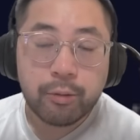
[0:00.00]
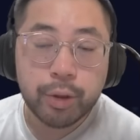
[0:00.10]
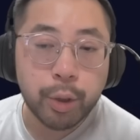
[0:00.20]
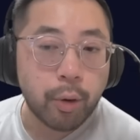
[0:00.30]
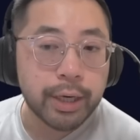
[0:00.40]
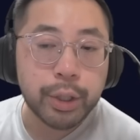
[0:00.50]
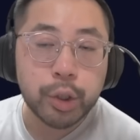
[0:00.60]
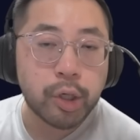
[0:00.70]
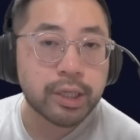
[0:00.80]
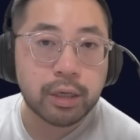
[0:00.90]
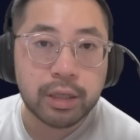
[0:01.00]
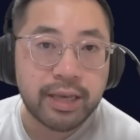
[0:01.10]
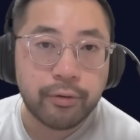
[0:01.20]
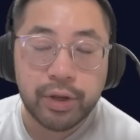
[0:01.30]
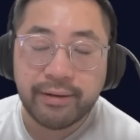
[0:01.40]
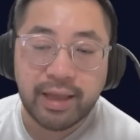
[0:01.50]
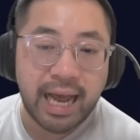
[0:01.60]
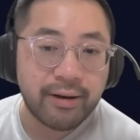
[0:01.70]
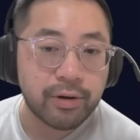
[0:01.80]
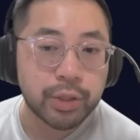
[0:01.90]
when you want to use her as a cleaver, you have to
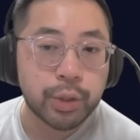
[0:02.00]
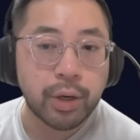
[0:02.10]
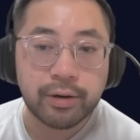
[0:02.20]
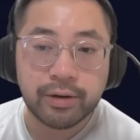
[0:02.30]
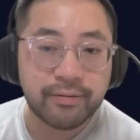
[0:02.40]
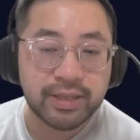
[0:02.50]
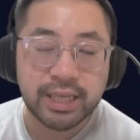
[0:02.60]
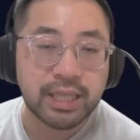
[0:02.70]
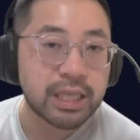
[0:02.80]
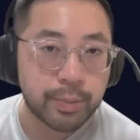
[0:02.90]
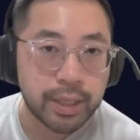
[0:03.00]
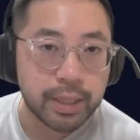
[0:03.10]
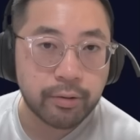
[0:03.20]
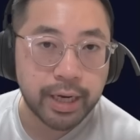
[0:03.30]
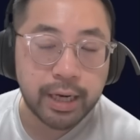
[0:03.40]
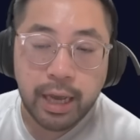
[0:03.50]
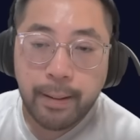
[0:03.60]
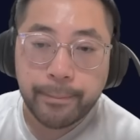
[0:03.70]
have her at 260 speed, right?